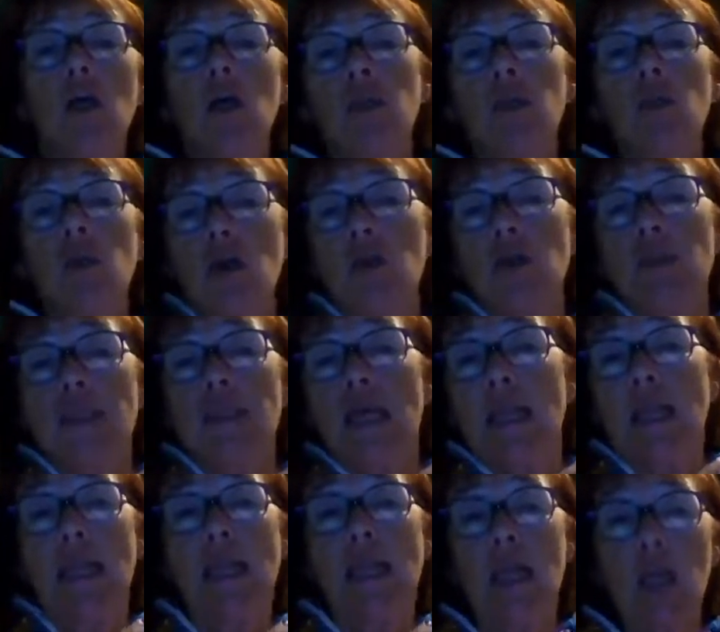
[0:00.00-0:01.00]
I thought I was
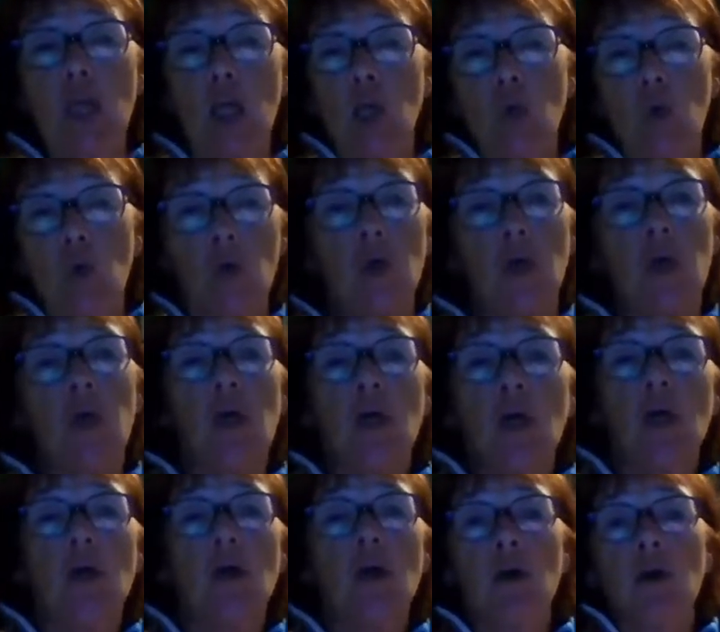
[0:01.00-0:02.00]
selling aloe.
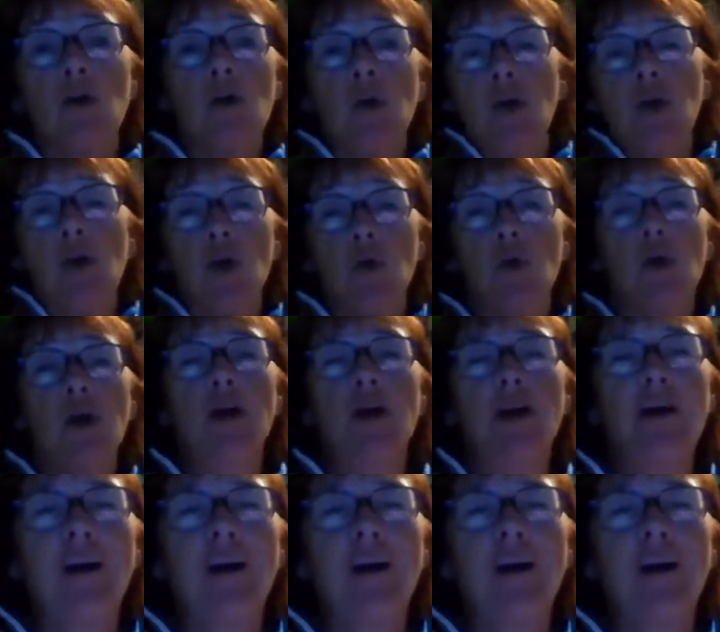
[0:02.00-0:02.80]
Oh, no.